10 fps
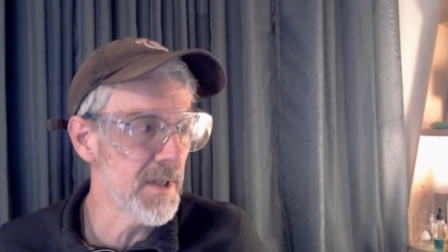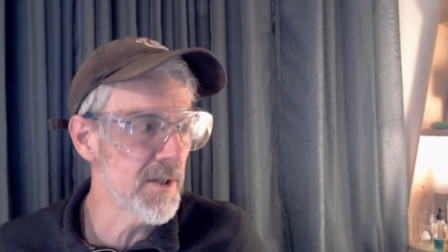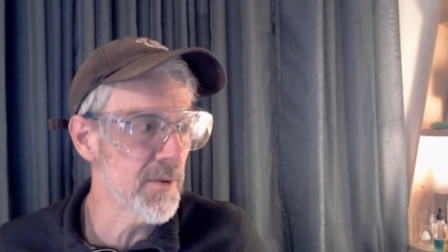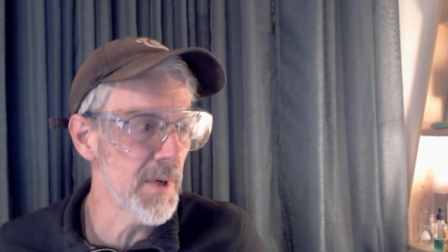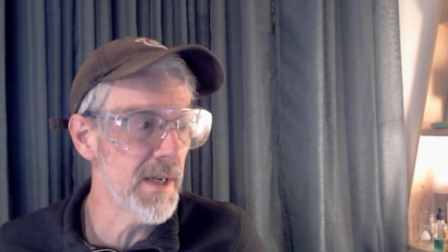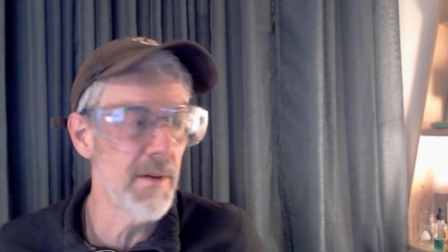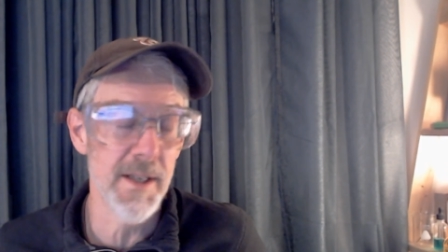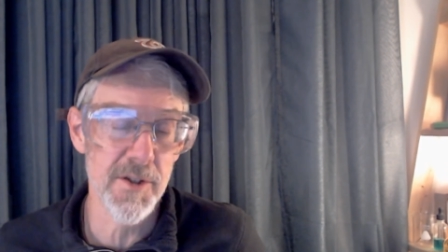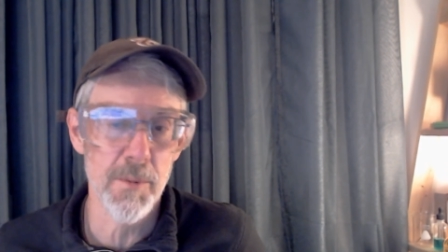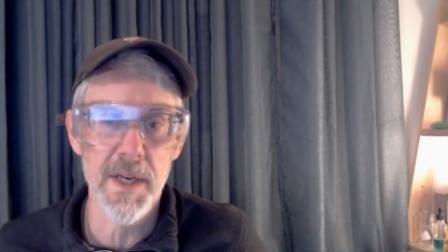It is re,
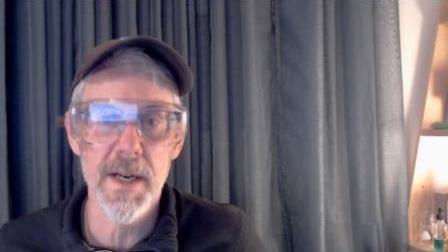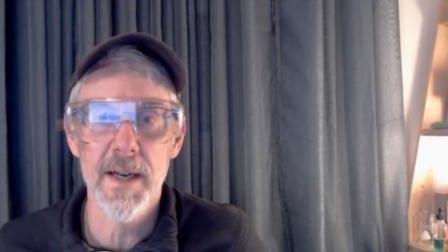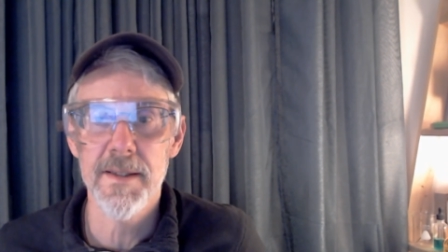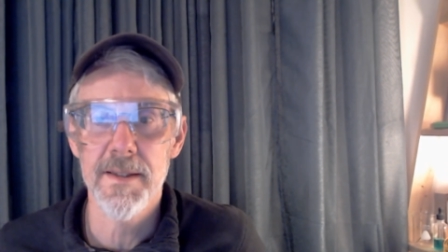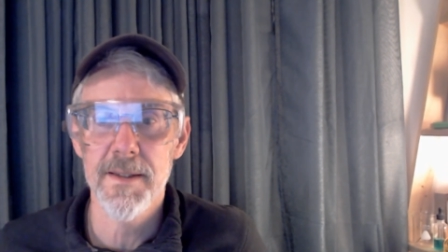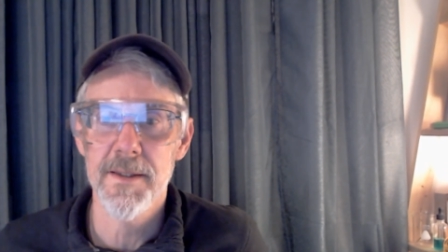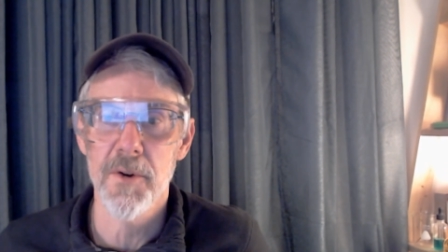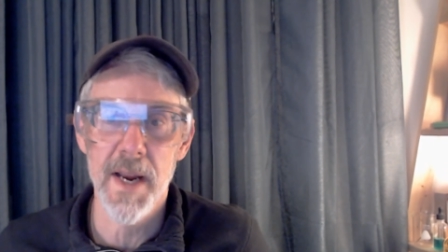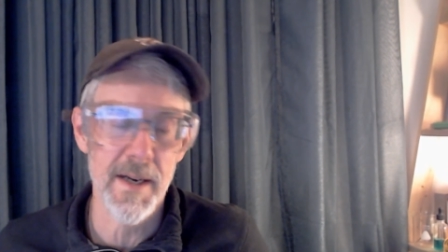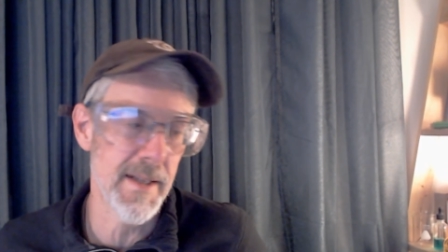it is redox.
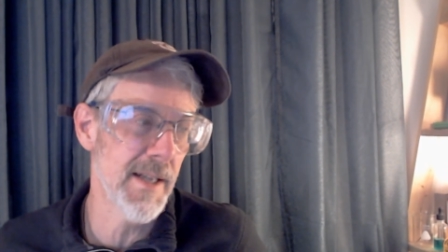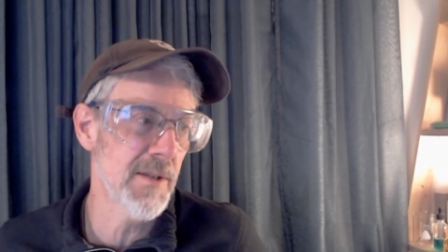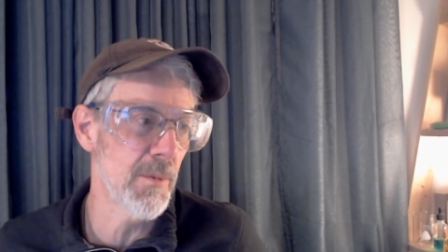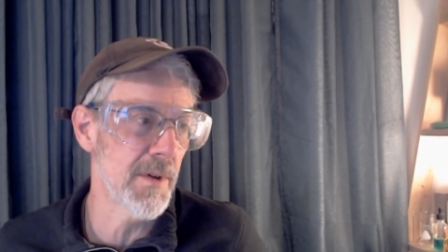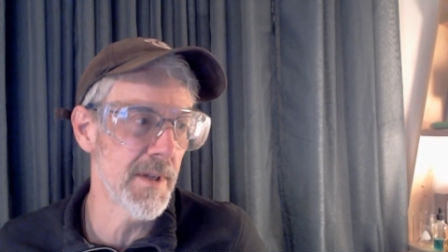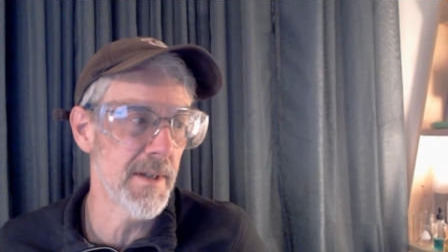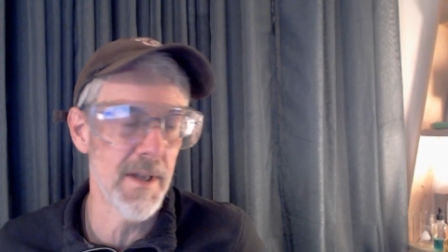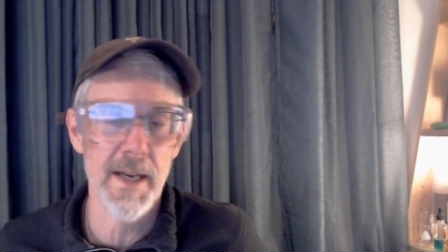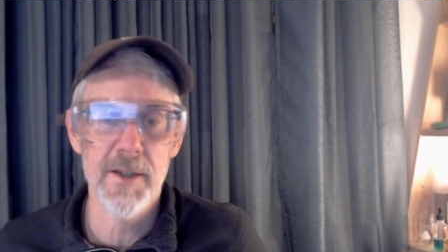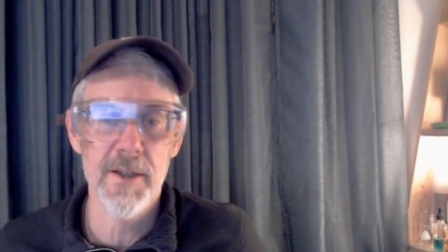So Andy, that's where the
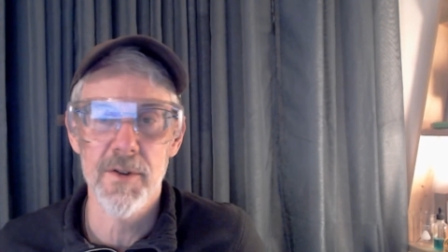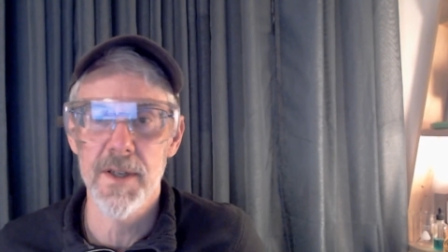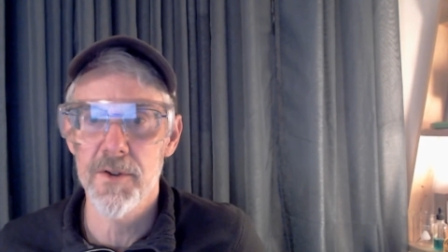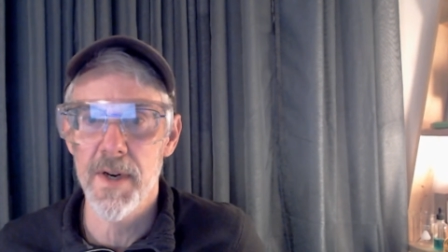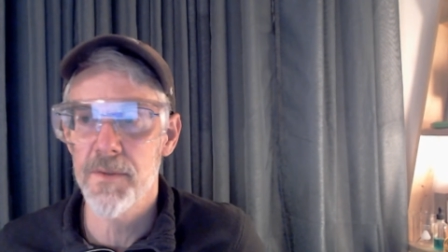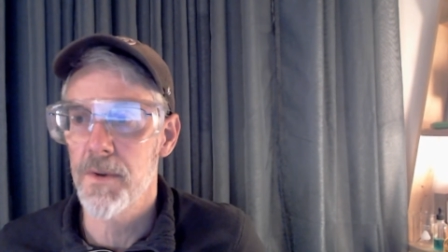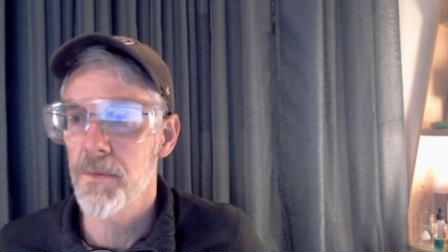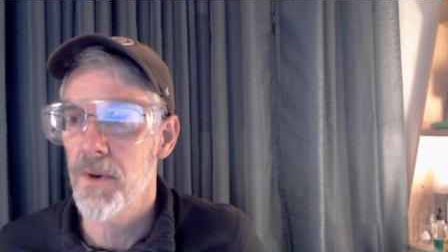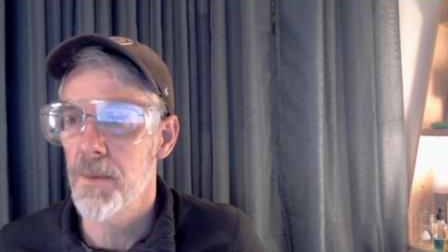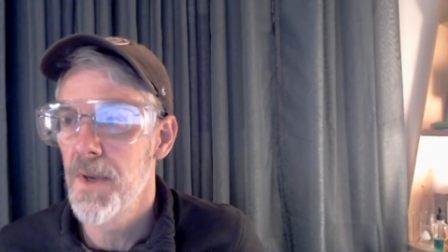electrons are transferred
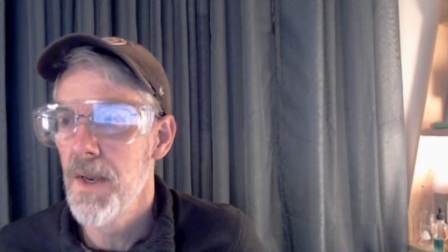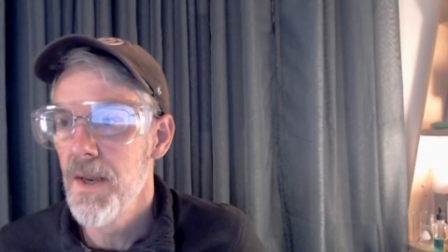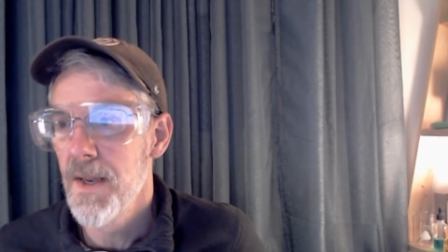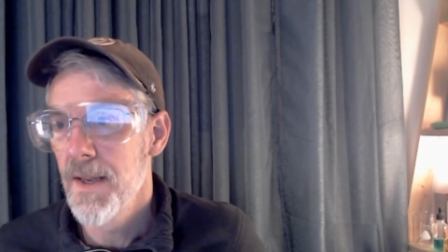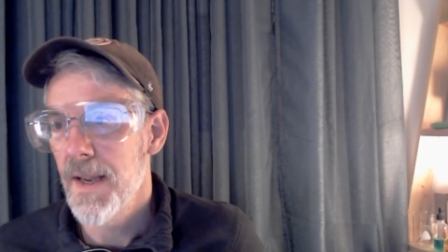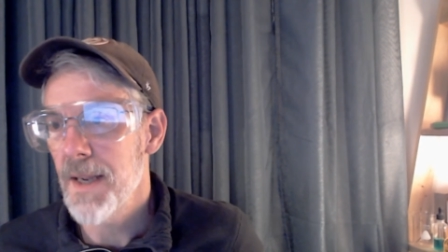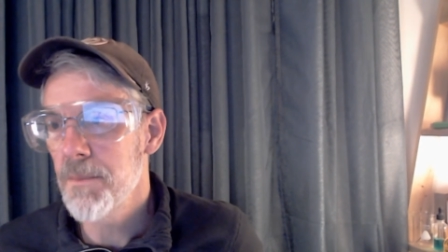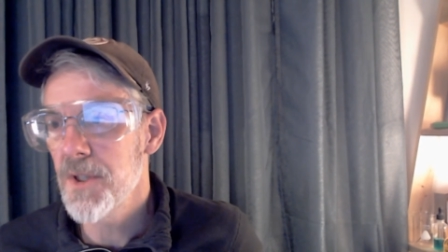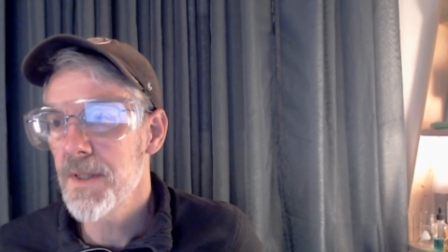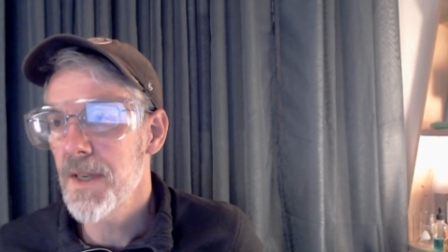from
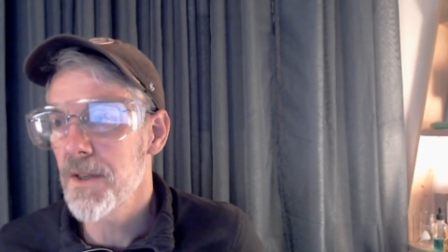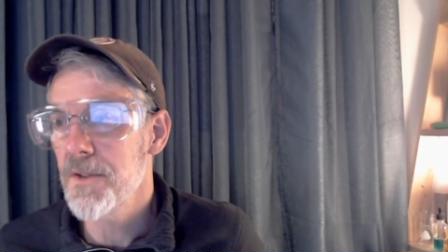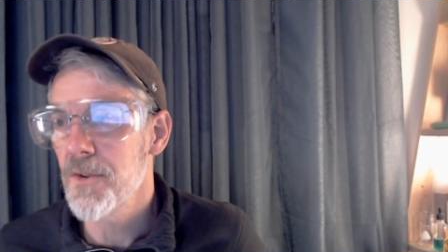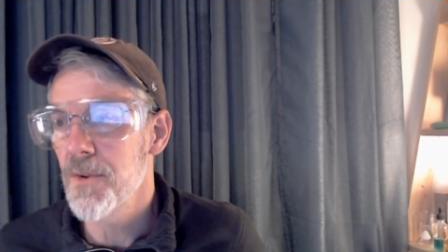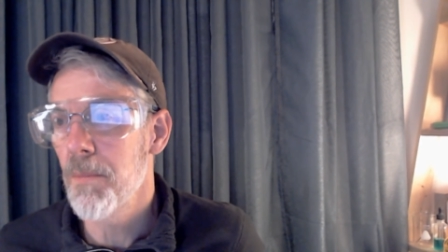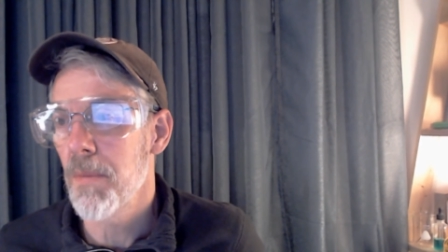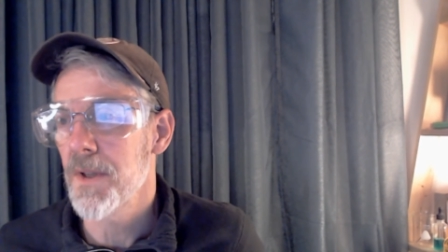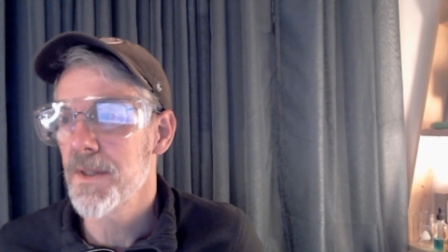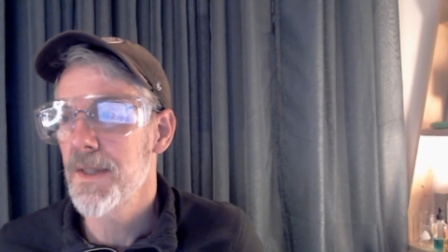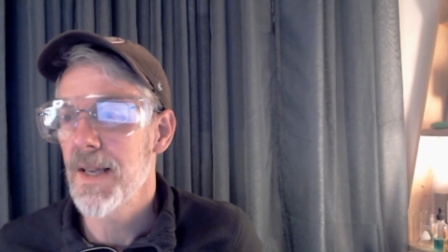MgCl2
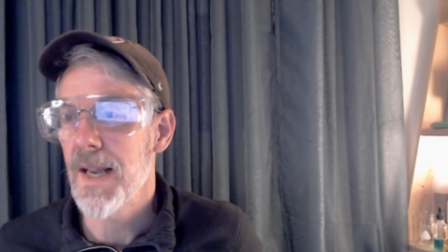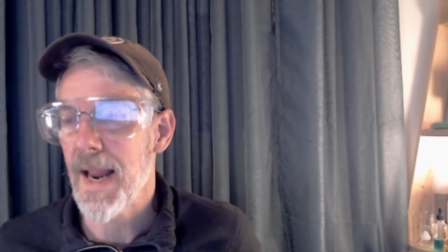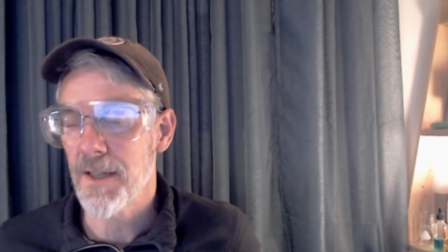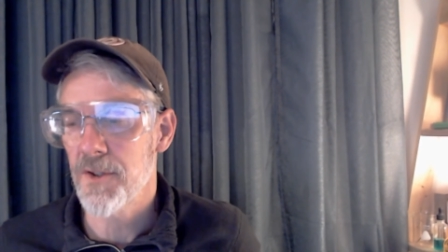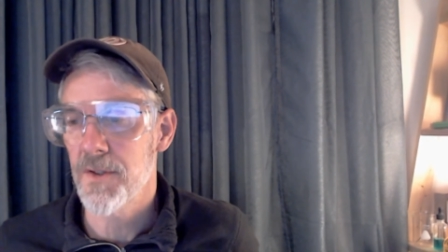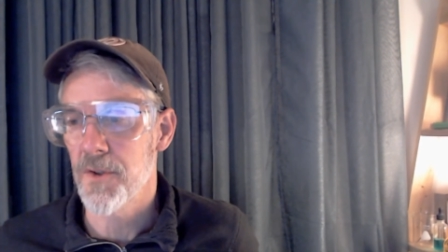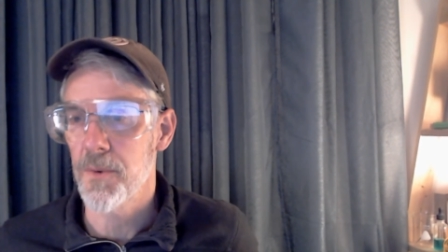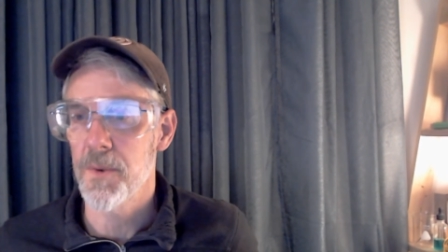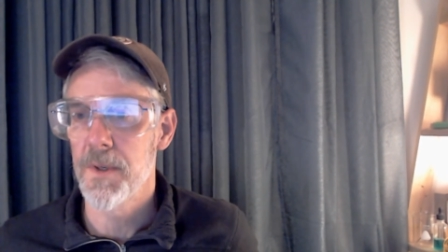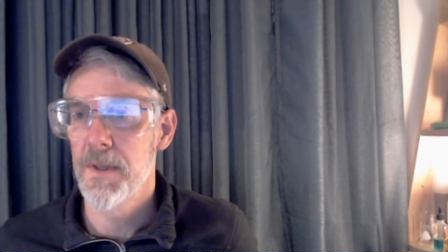plus
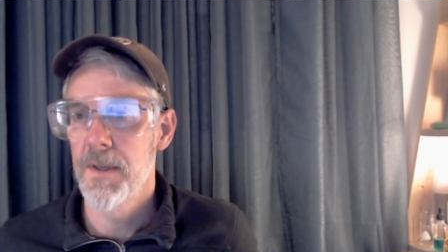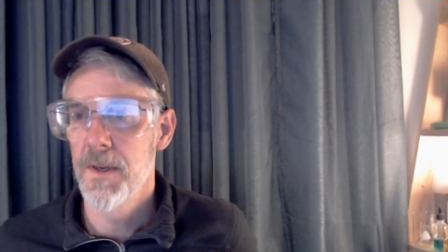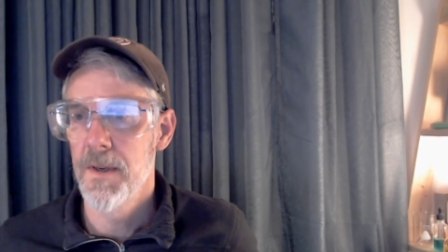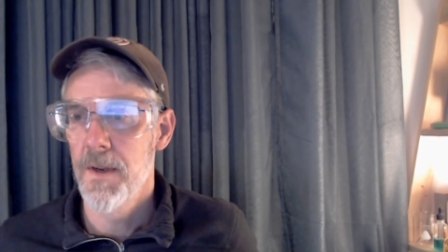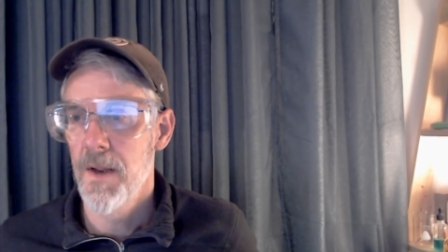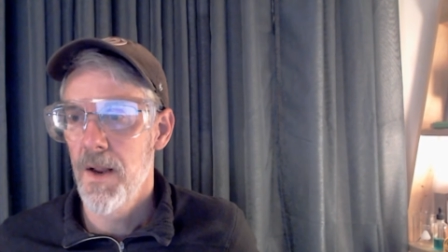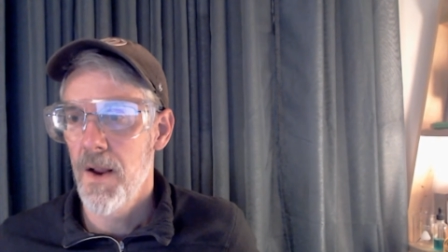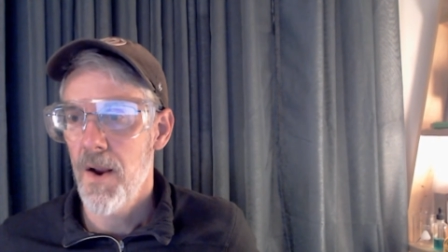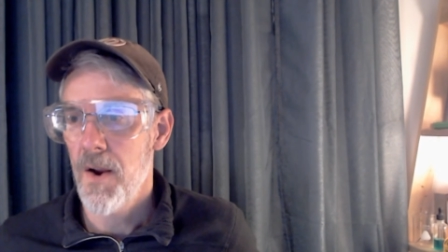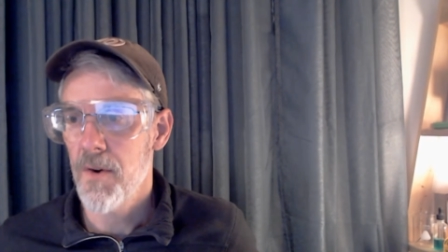H2.
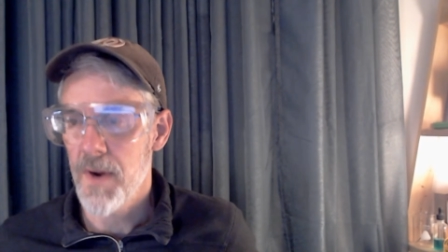All